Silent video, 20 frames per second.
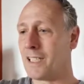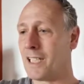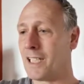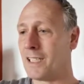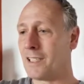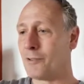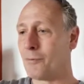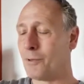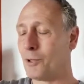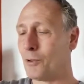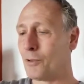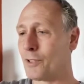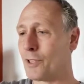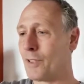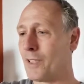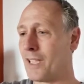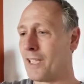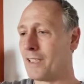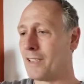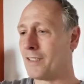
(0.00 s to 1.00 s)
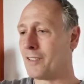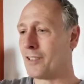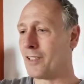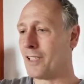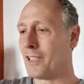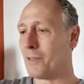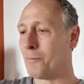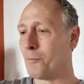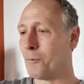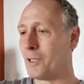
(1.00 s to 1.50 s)
days. We also had a
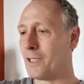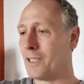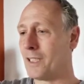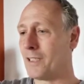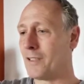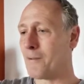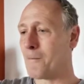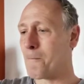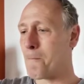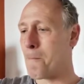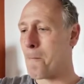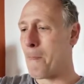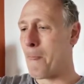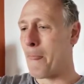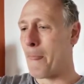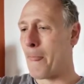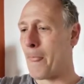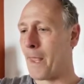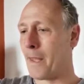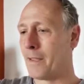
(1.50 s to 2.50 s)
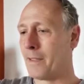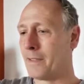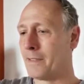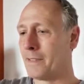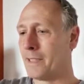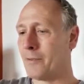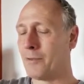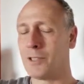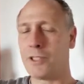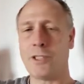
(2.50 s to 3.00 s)
time where
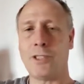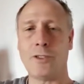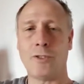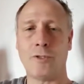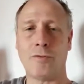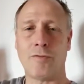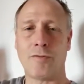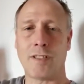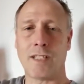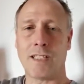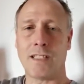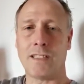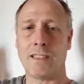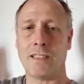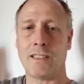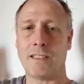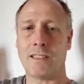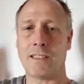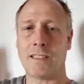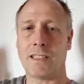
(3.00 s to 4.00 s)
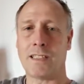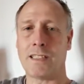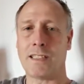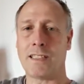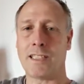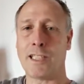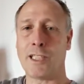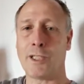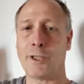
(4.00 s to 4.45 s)
there was huge floods, and the